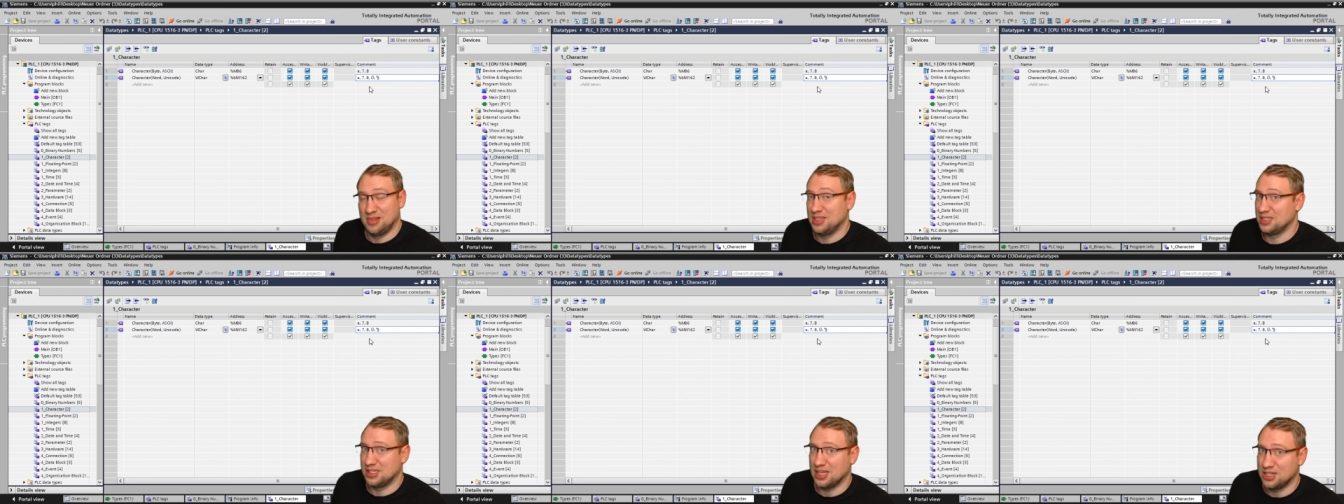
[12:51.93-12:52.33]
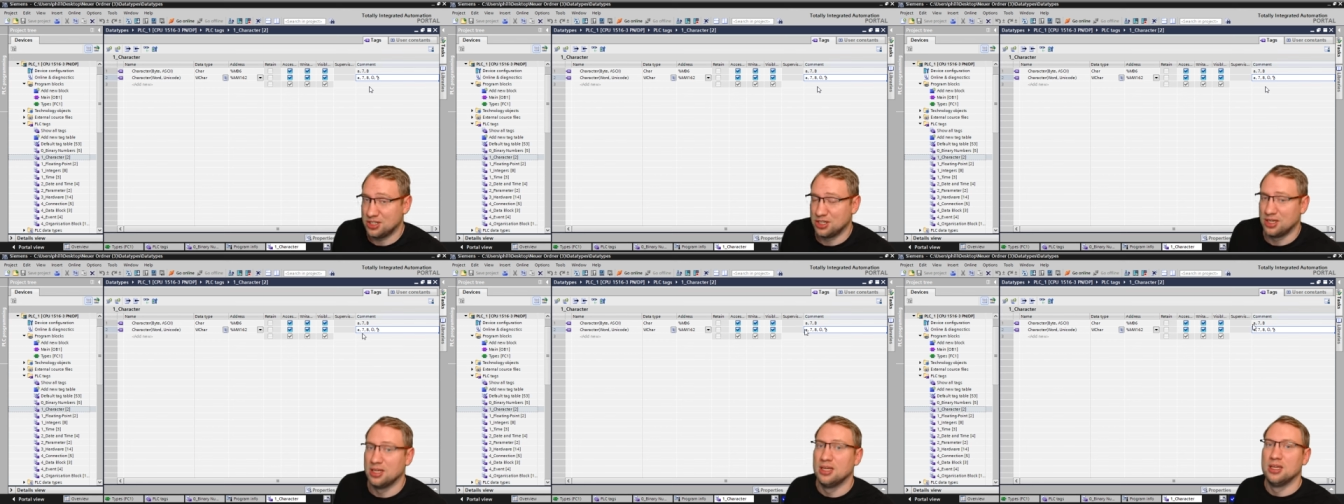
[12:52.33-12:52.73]
Such
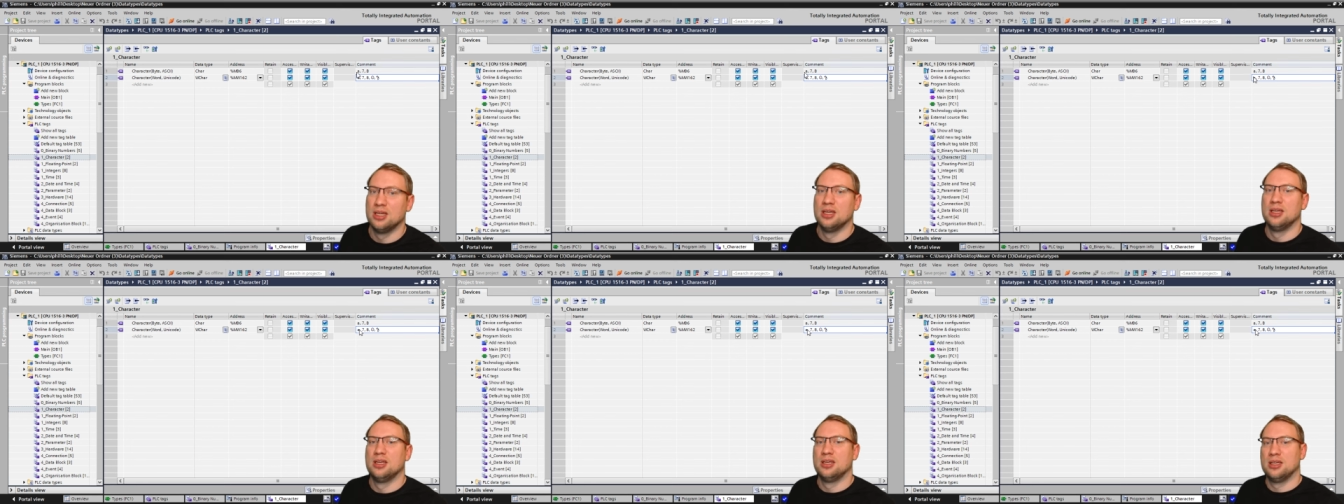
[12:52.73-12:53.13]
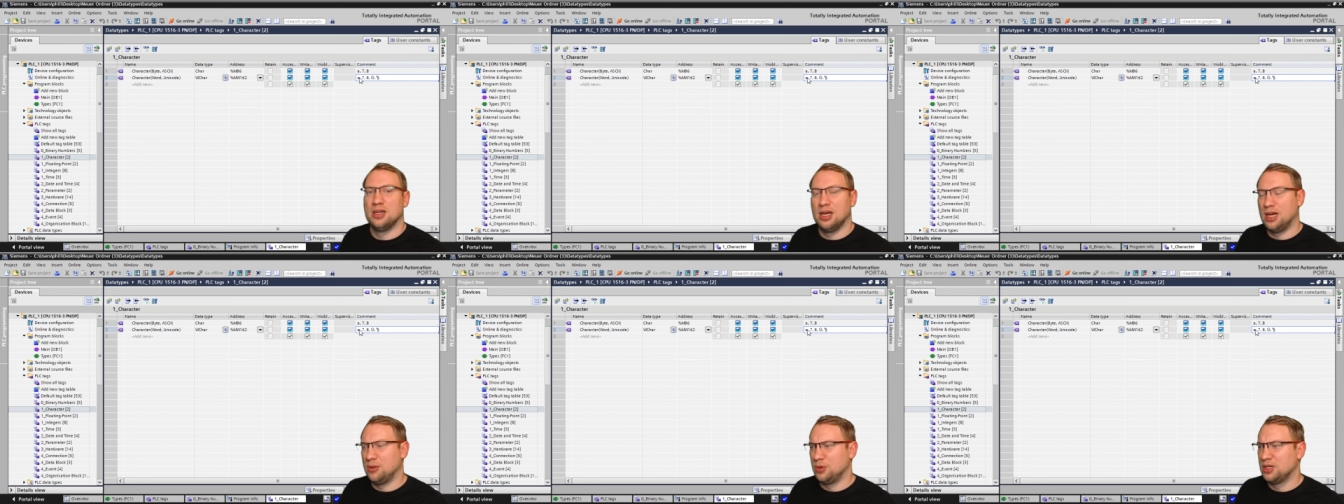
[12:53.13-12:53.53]
a,
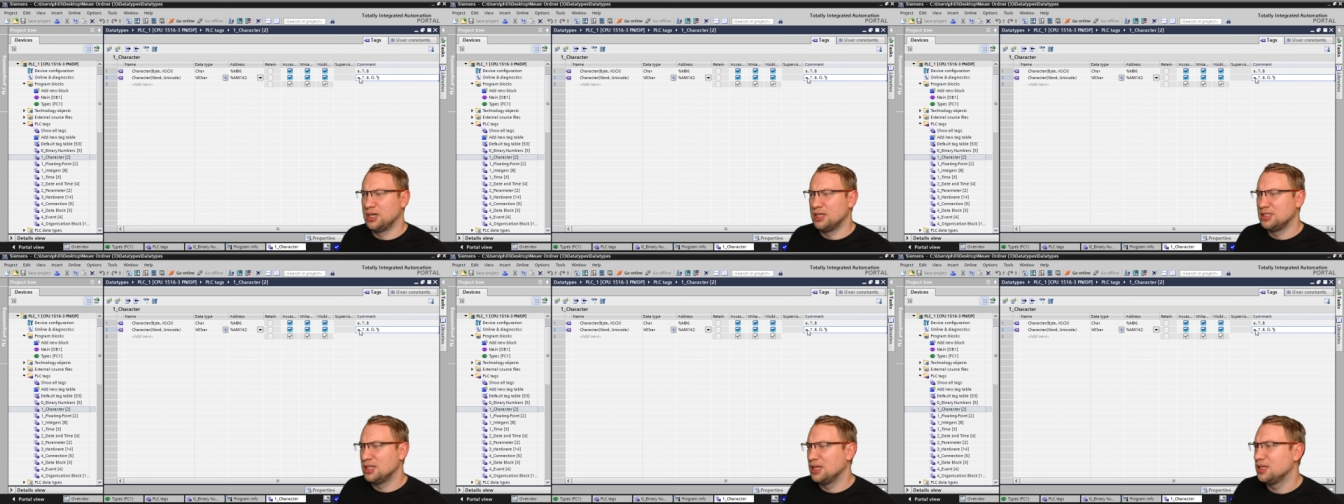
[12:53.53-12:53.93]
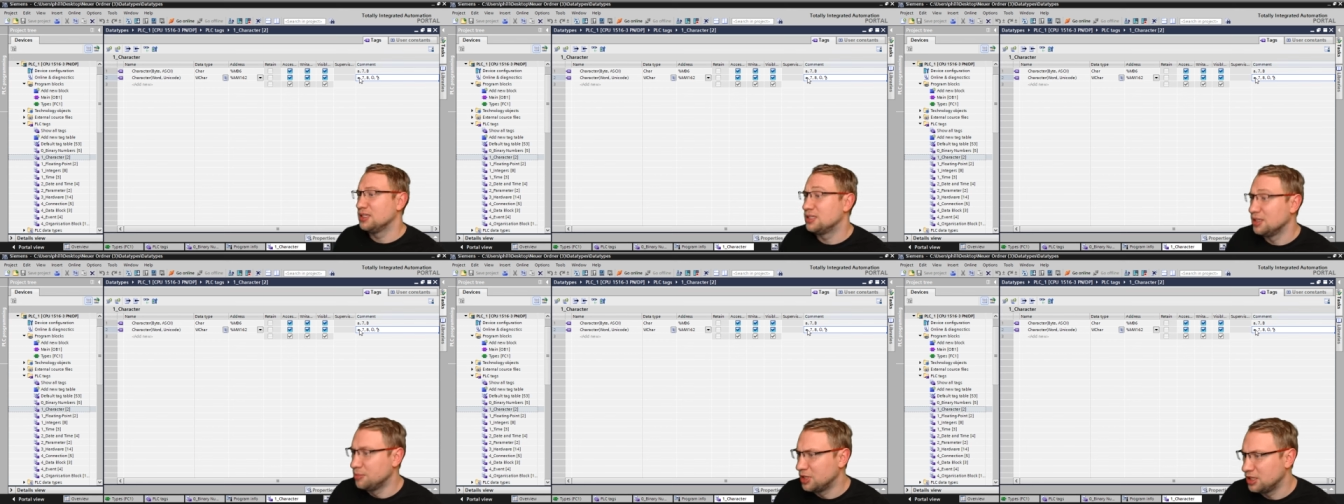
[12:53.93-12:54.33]
uh, what did I say?
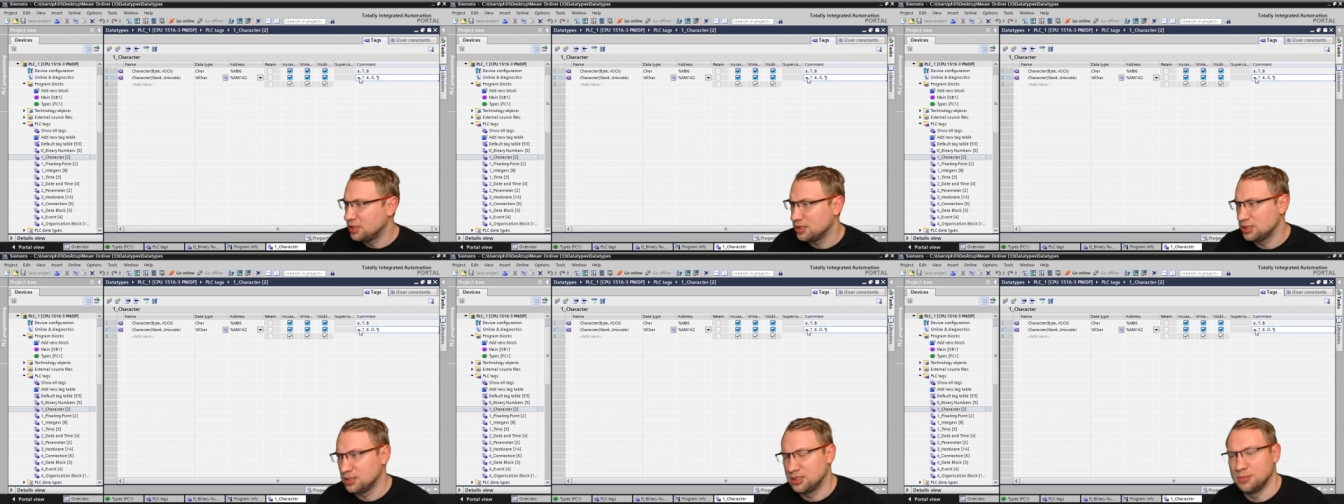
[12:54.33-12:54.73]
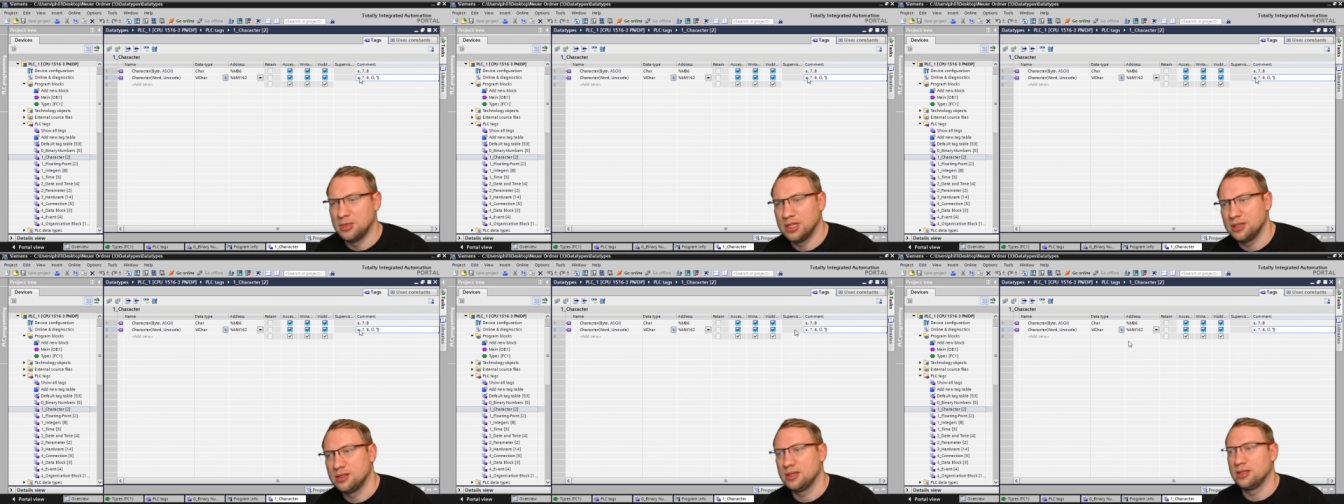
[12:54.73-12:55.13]
Symbol? Symbol,
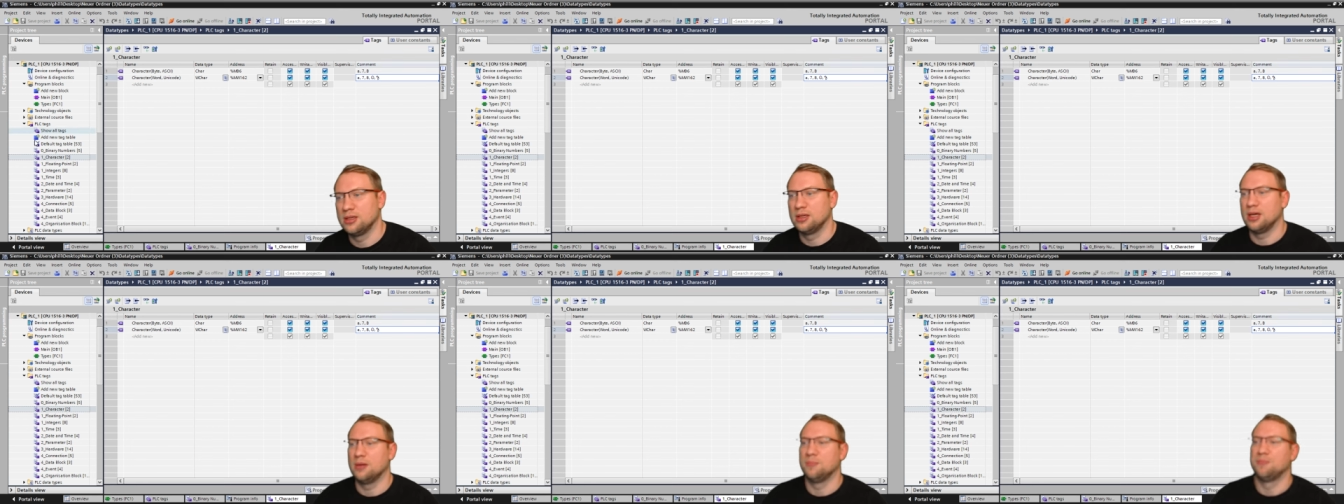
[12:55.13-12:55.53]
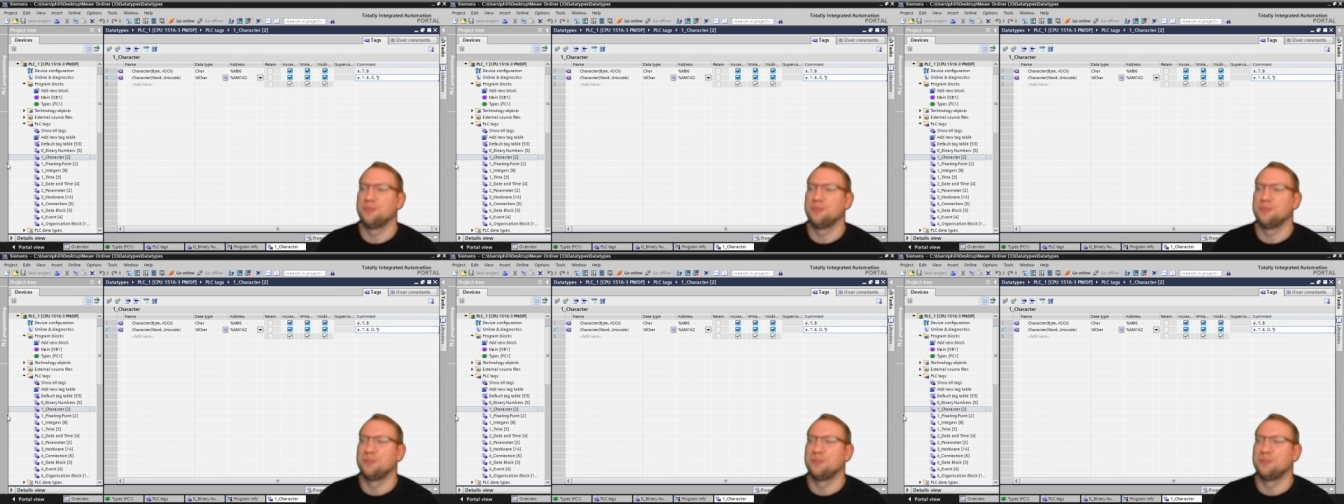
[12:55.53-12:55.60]
I think, yeah.